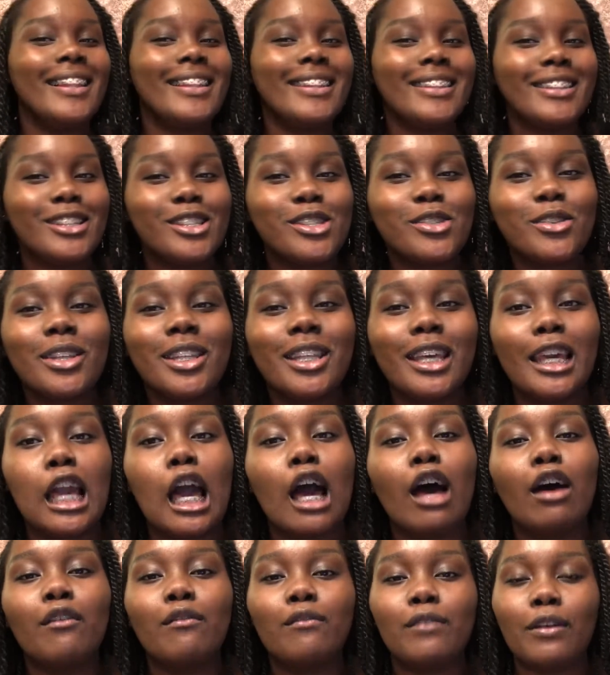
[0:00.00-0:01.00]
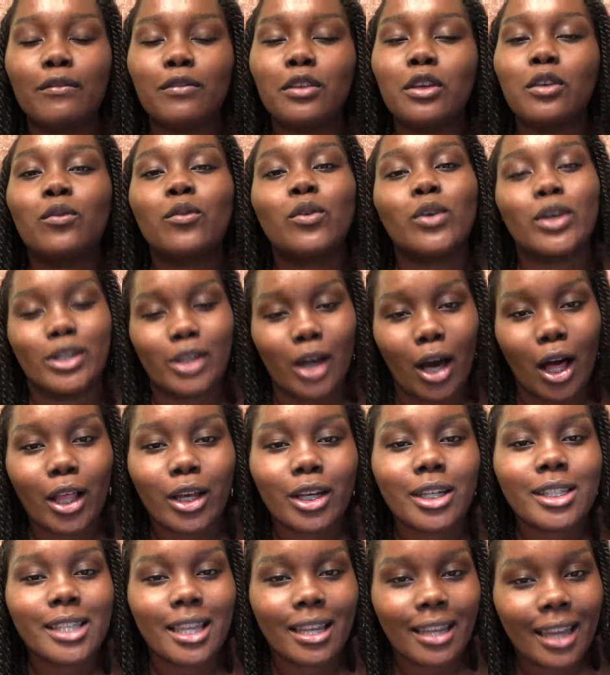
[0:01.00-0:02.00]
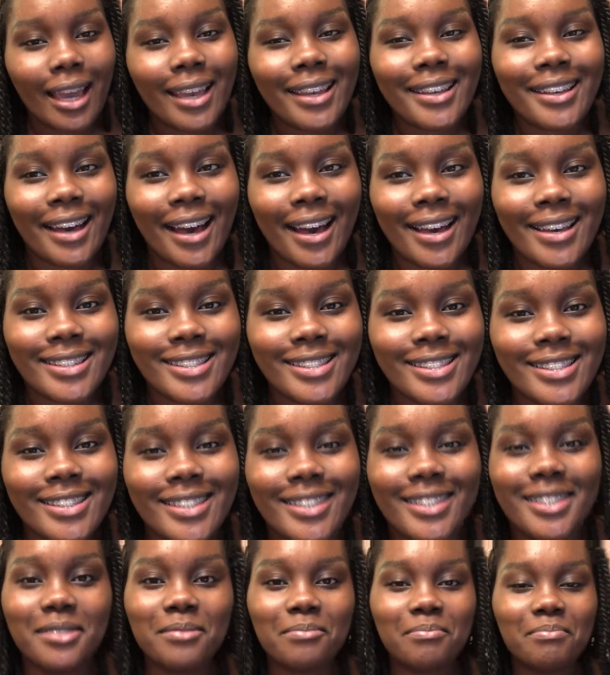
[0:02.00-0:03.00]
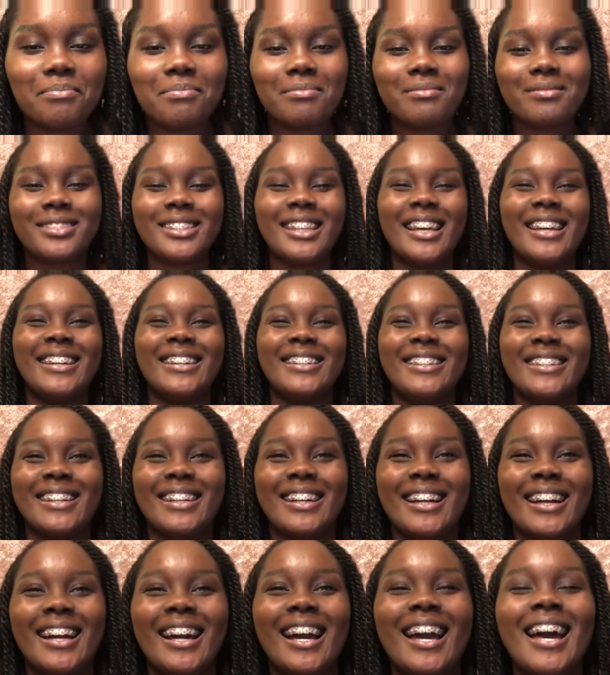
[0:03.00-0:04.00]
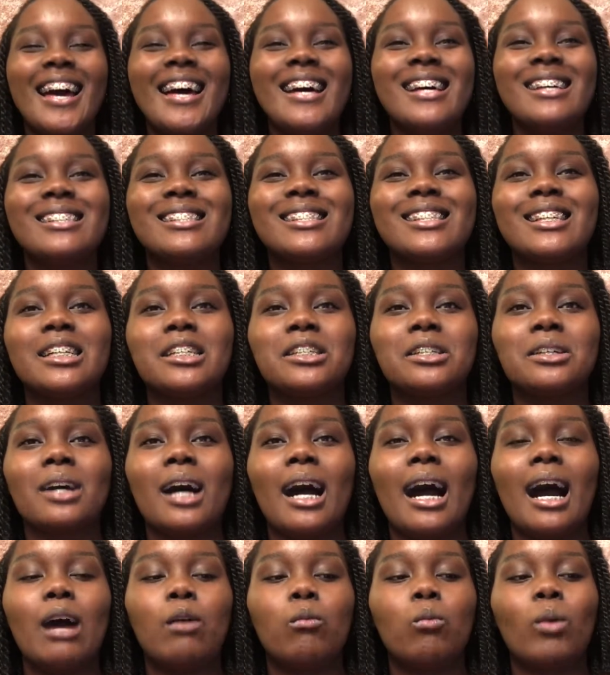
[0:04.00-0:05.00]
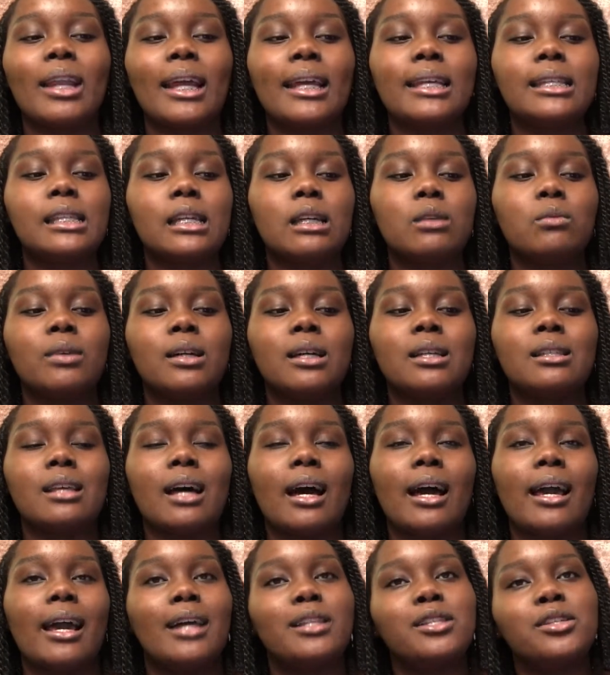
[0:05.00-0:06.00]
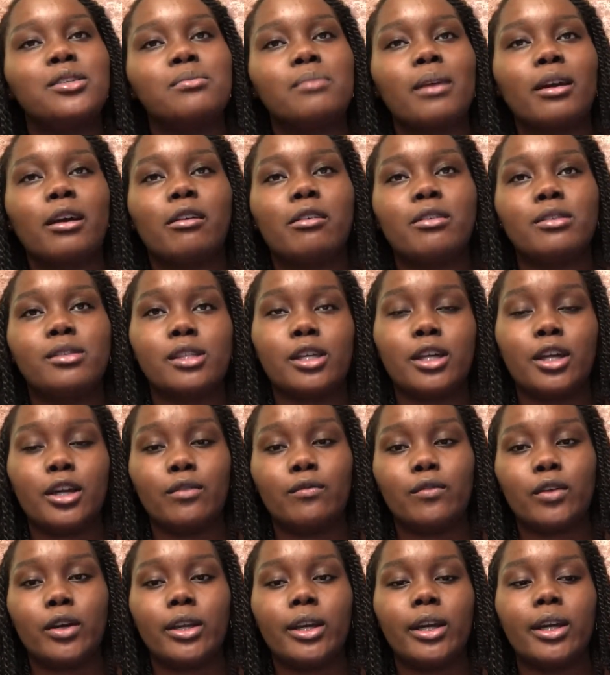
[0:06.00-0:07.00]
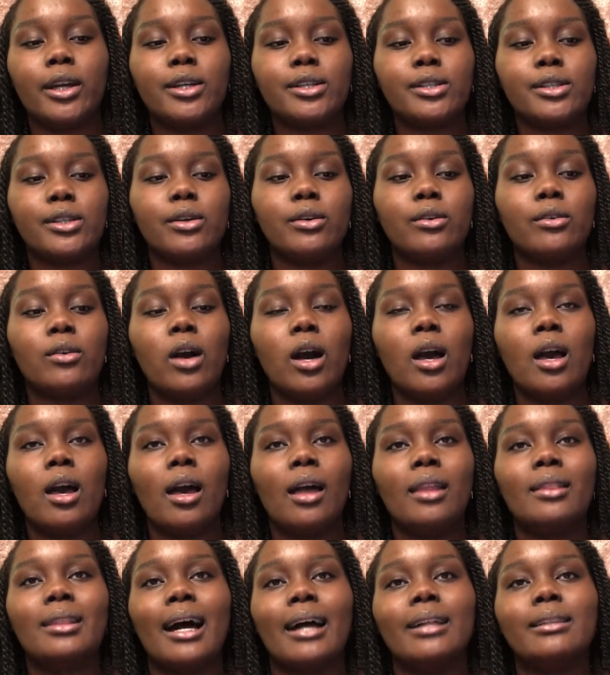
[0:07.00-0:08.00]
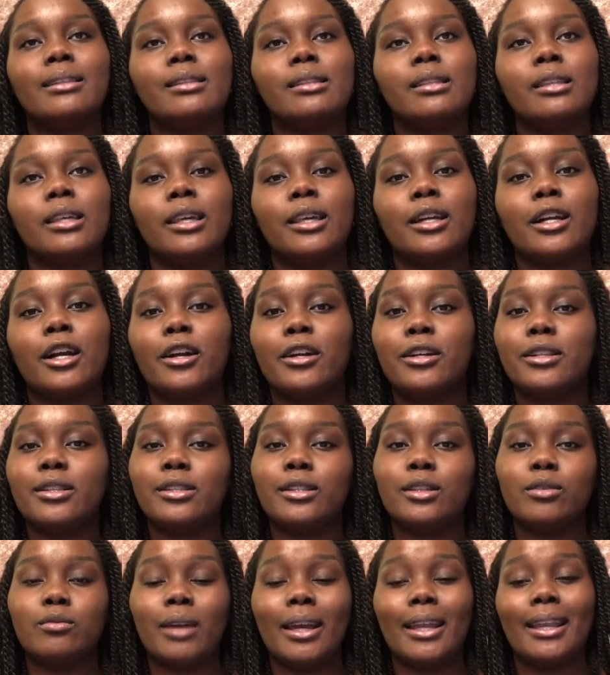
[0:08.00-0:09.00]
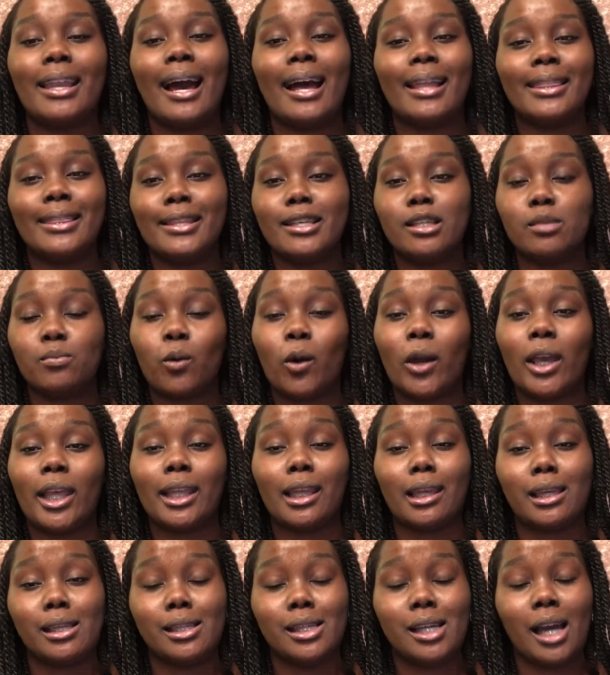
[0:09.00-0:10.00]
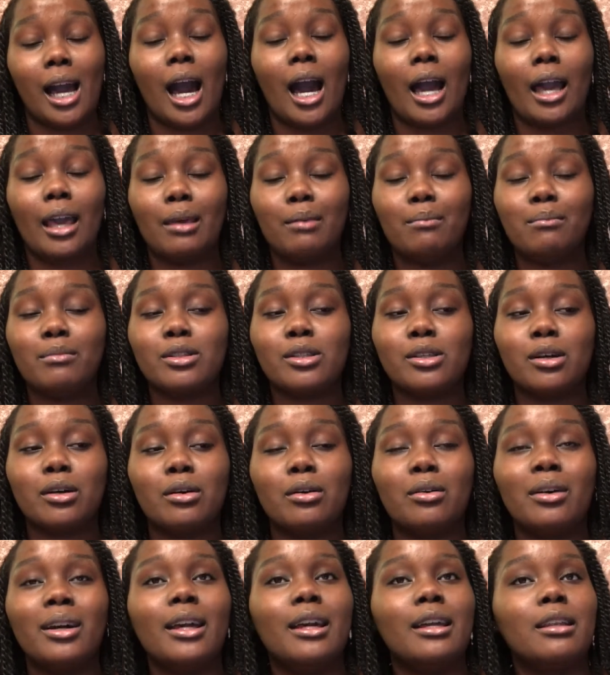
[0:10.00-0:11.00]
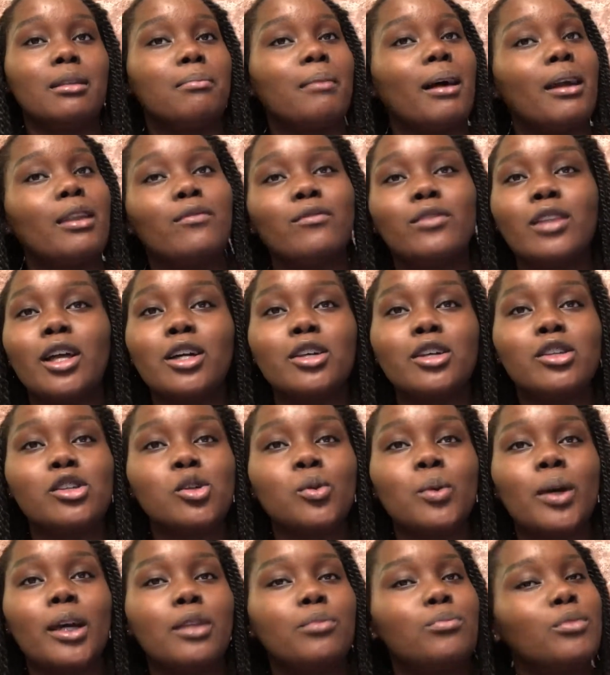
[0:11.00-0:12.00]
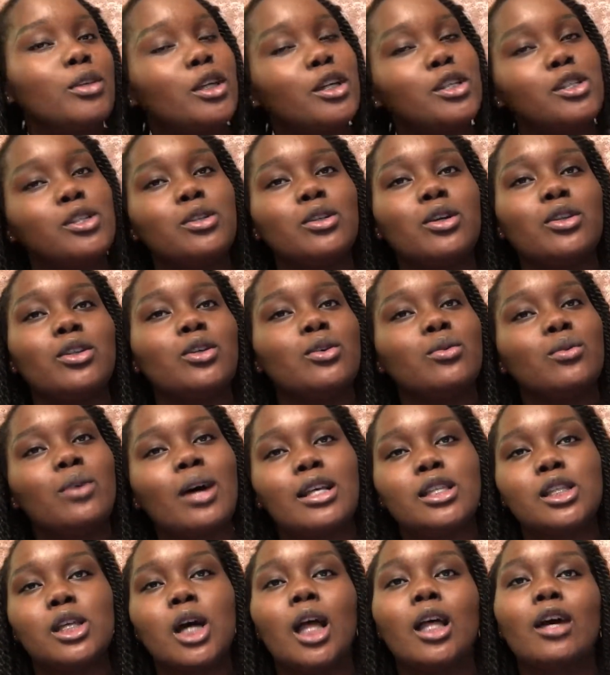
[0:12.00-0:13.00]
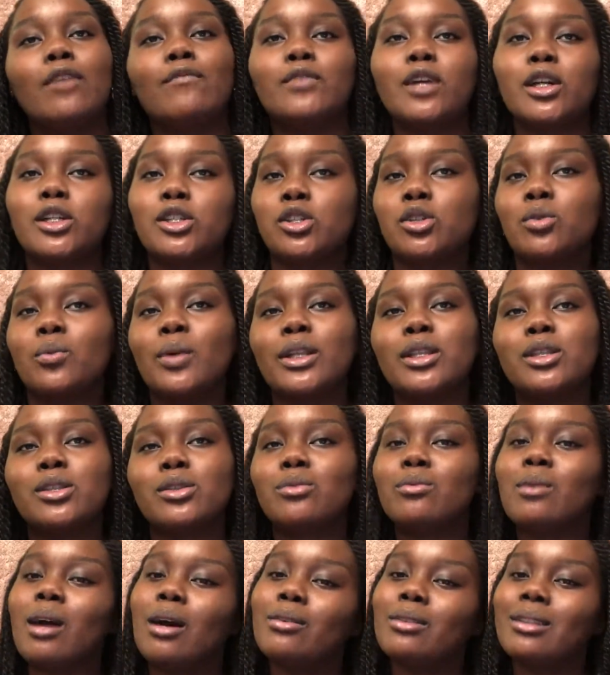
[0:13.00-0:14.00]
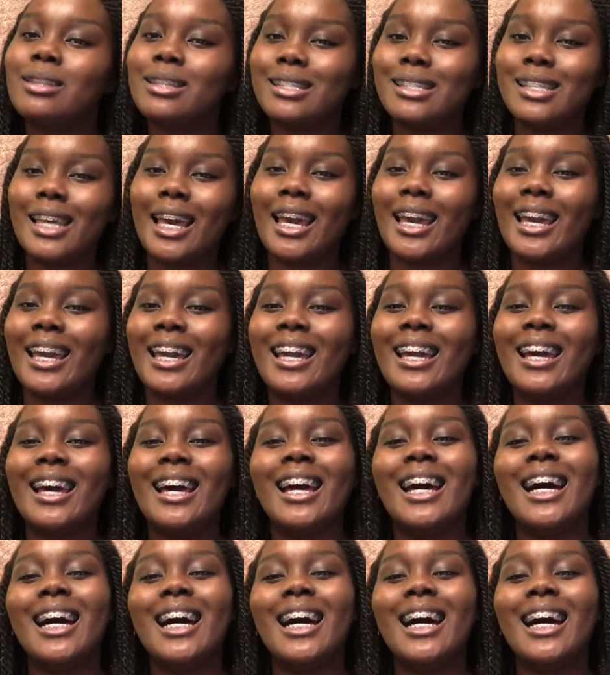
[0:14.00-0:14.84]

literally $54 a night, guys. So what I did was I had to use my currency converter. So that's the currency rate at this point in time. So it might fluctuate because, the US dollar fluctuates throughout the day,